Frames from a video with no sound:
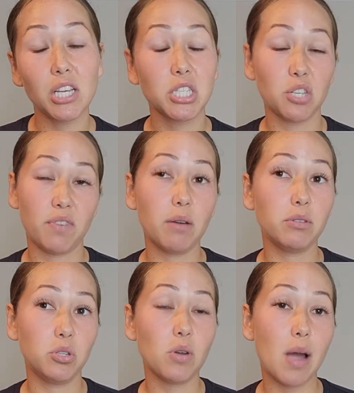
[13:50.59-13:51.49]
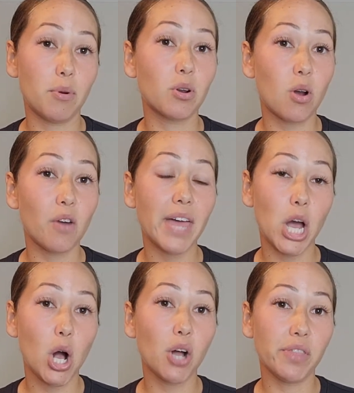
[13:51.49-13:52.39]
So if I was you, I would call that
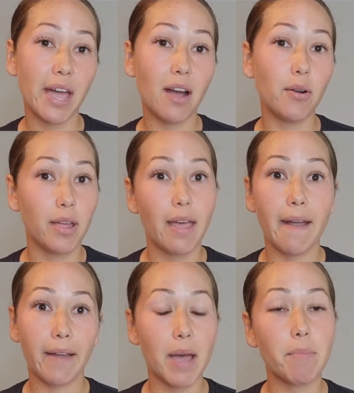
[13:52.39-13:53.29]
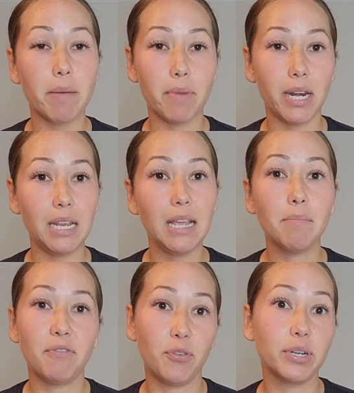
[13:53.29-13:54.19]
hall now and get my money
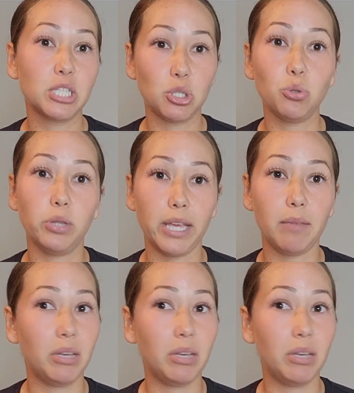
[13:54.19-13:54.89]
before it's too late,